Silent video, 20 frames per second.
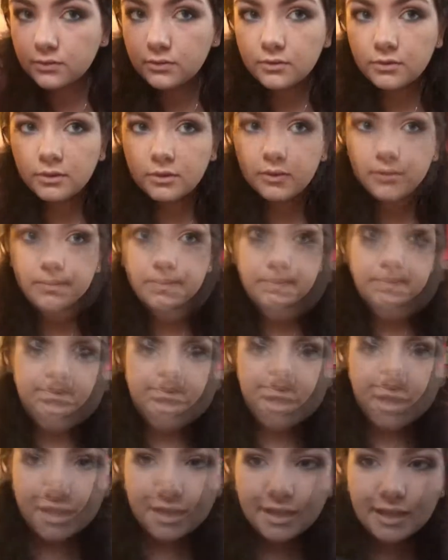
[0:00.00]
Next we're going to be
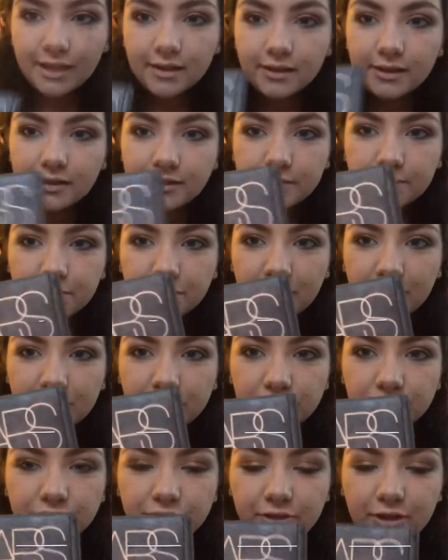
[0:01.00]
taking this
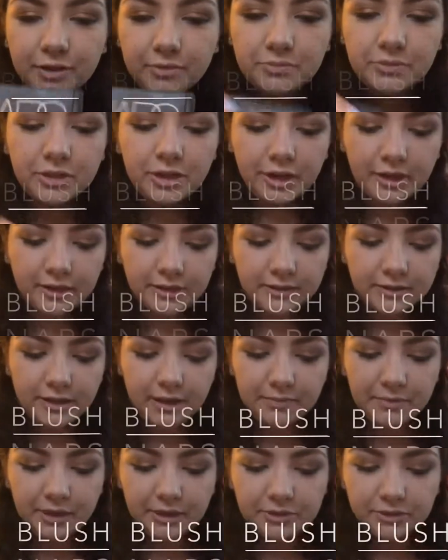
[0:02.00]
blush from NARS.
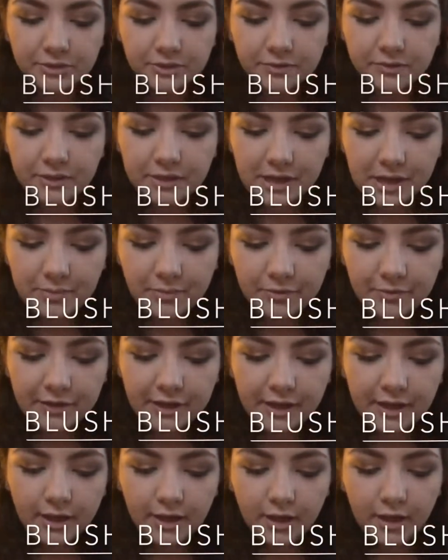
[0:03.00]
I'm not sure of the name of
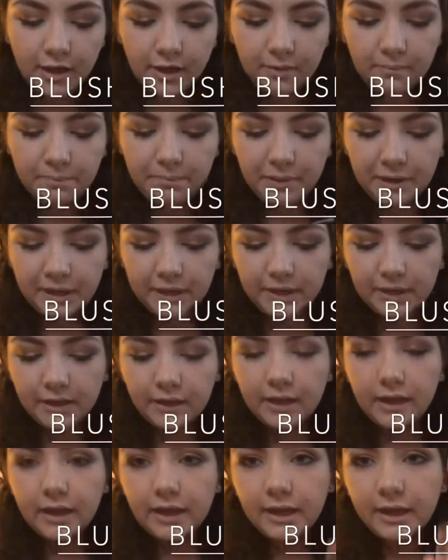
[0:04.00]
it, but
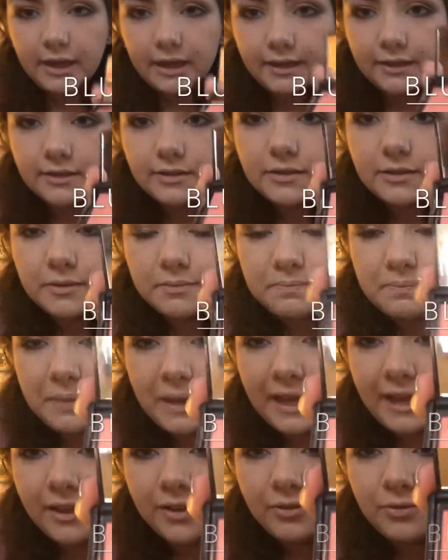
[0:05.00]
it's
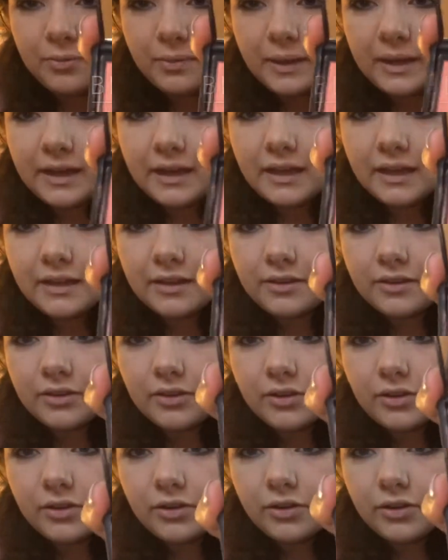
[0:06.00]
pink with
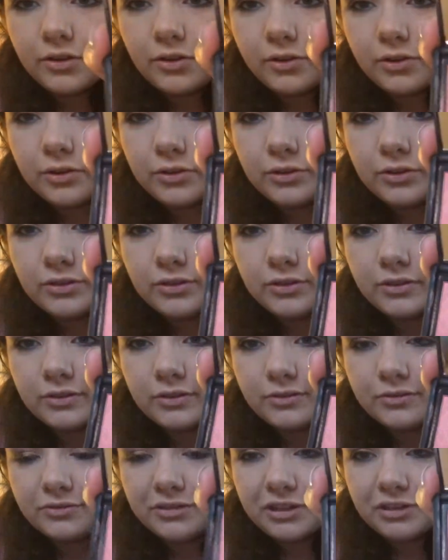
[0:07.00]
gold
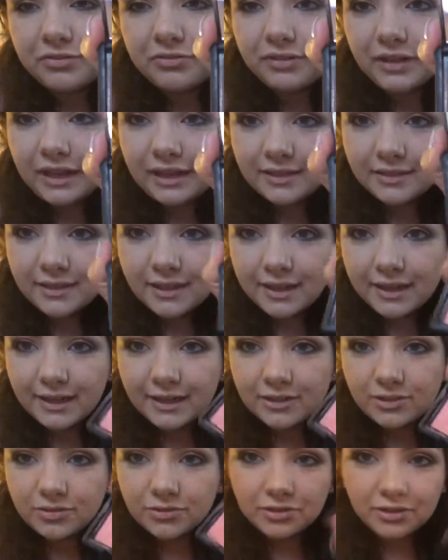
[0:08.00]
reflex in
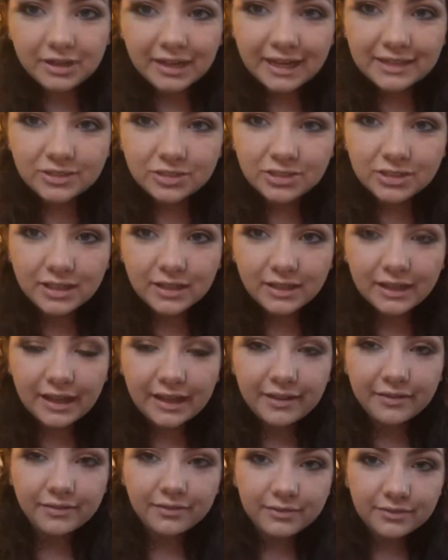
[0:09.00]
it, so it'll catch the
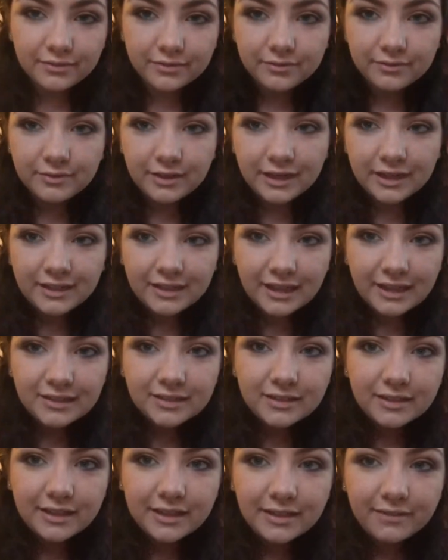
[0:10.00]
light very
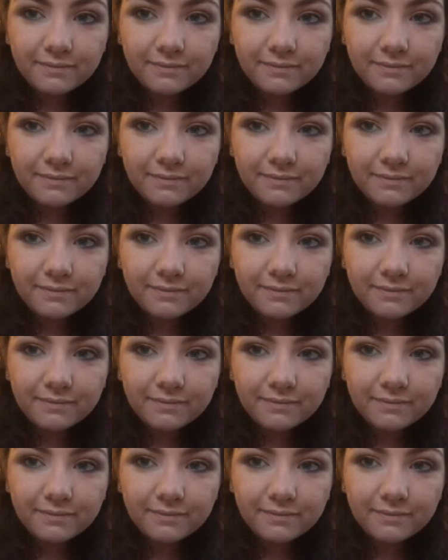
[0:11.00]
nicely.